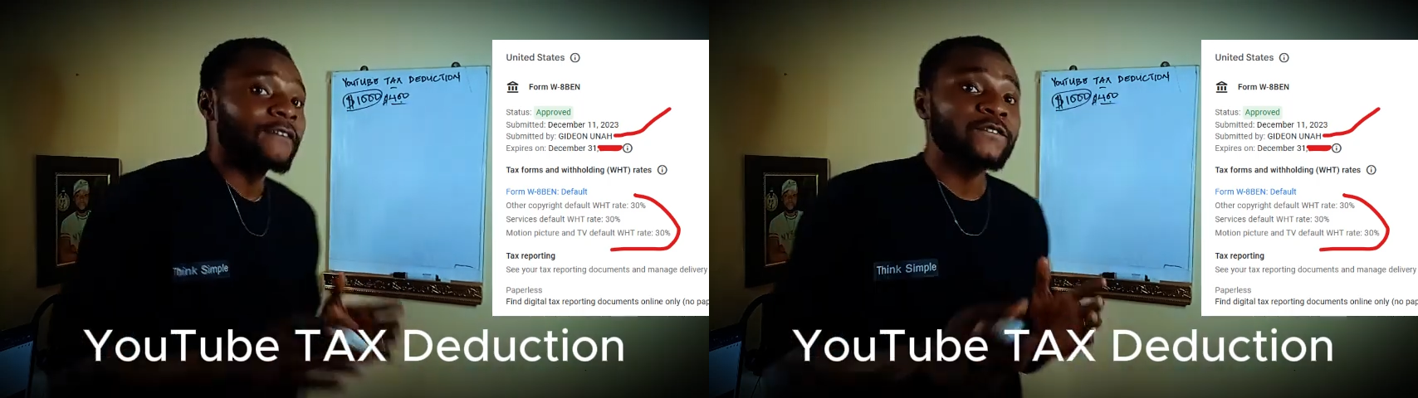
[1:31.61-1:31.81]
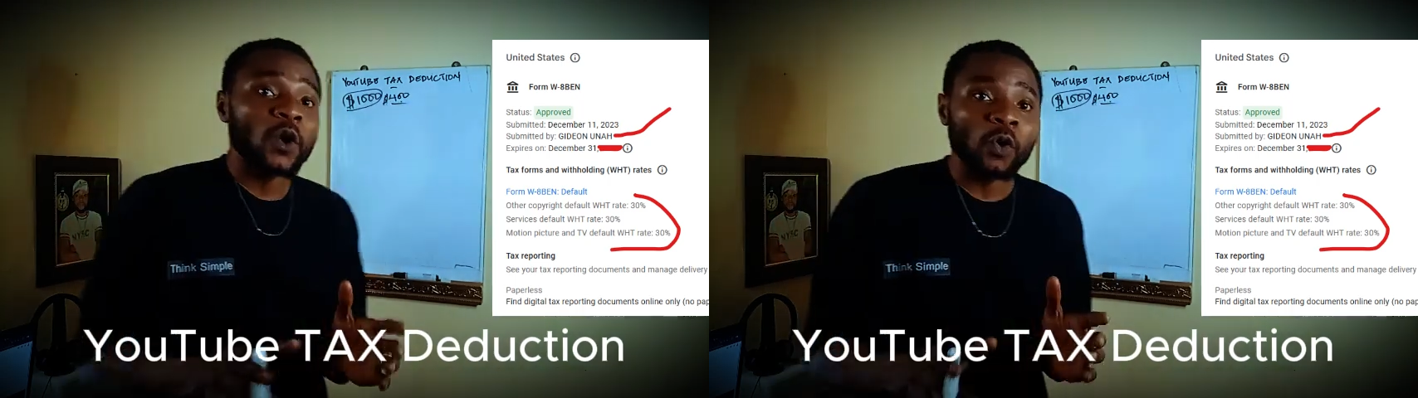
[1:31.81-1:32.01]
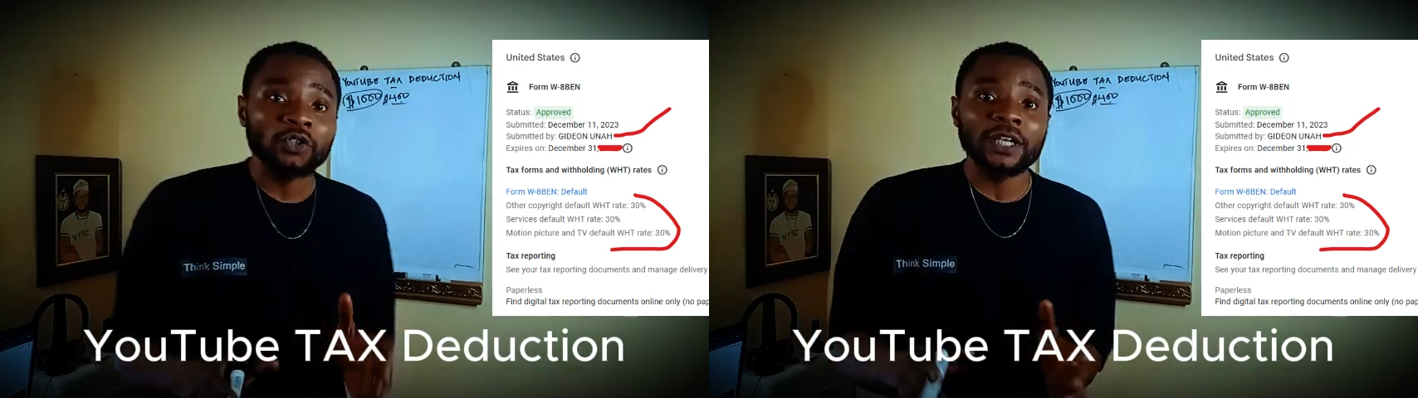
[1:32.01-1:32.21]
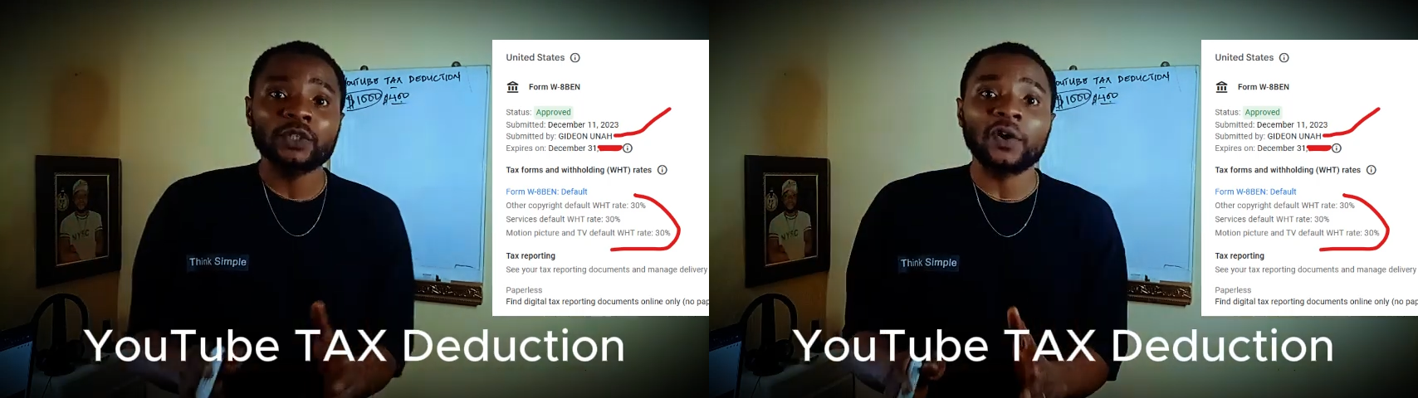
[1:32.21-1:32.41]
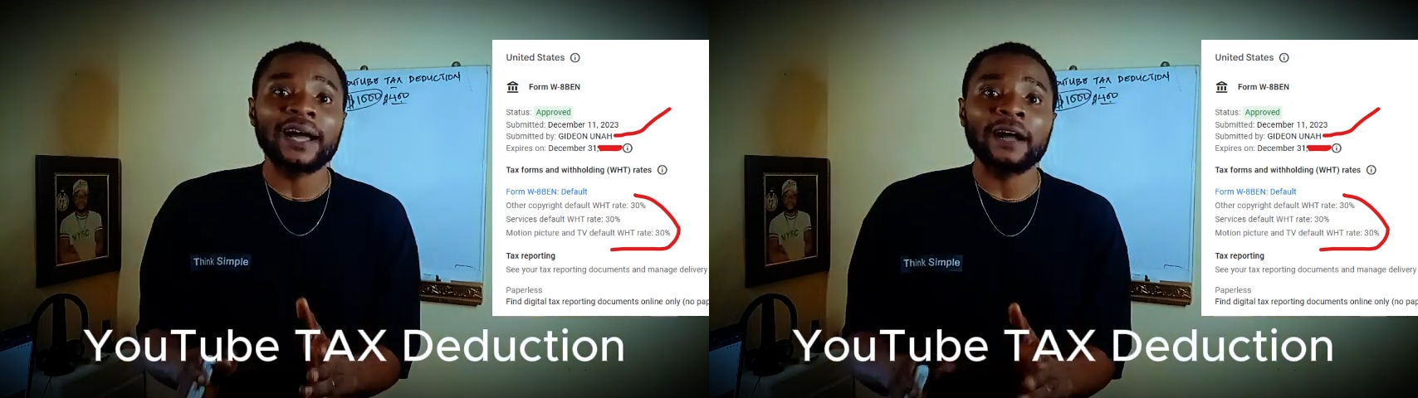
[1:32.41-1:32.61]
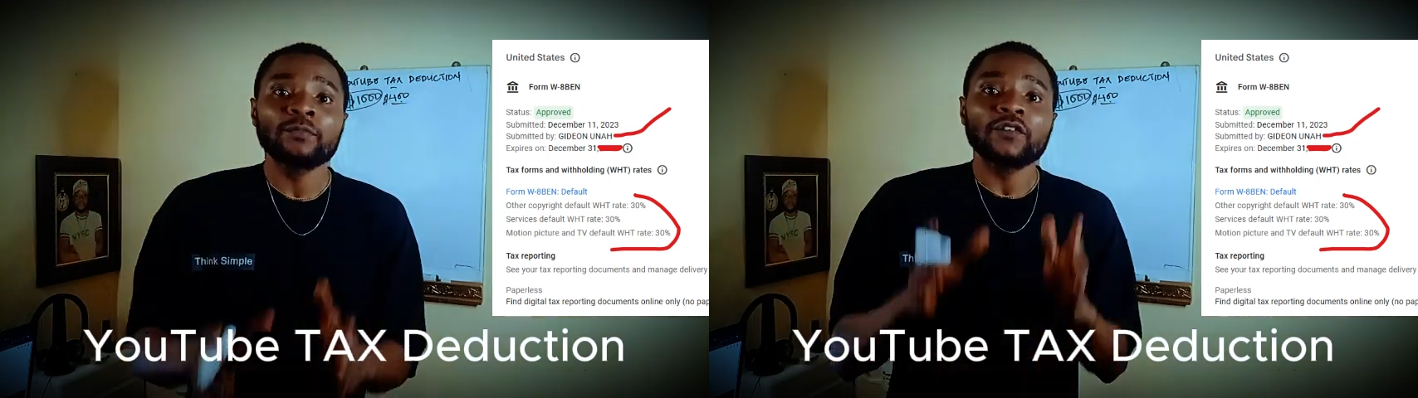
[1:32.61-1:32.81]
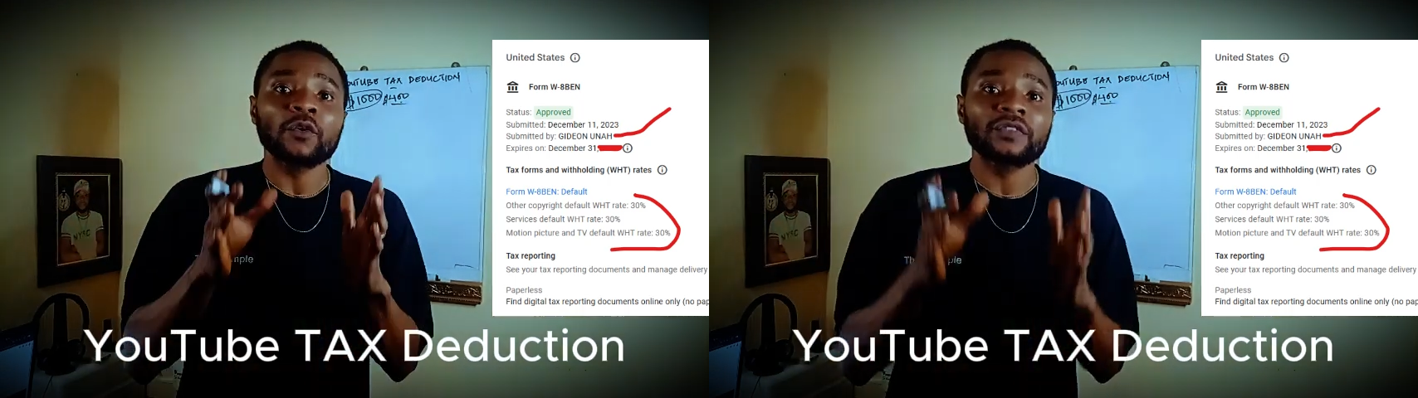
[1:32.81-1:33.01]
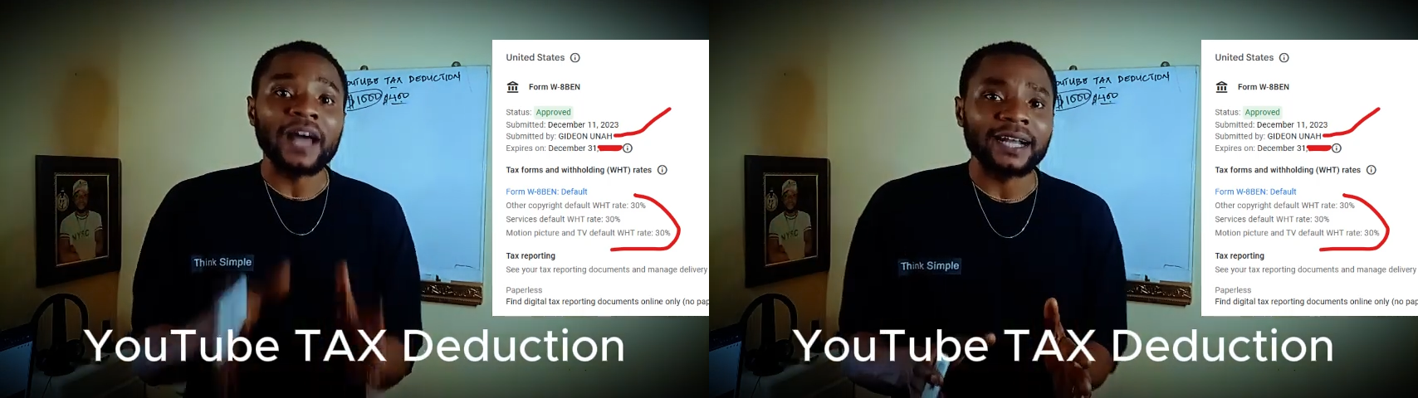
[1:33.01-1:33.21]
$400
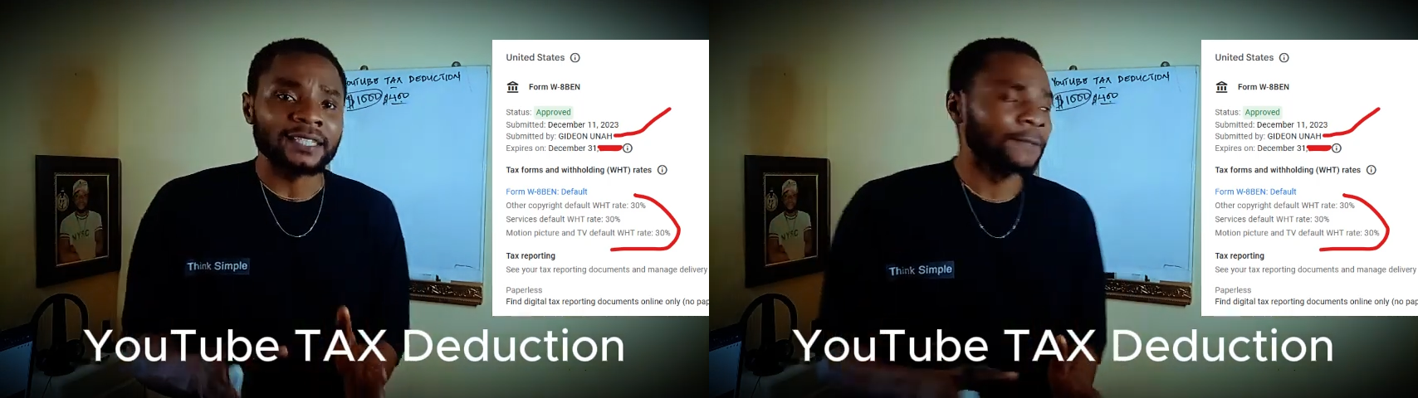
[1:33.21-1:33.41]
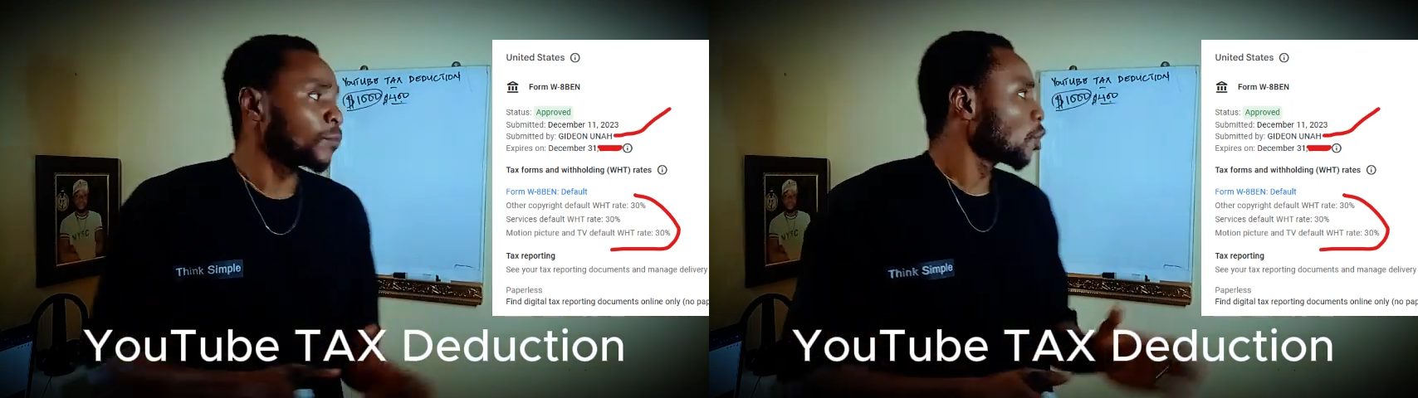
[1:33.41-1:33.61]
for tax.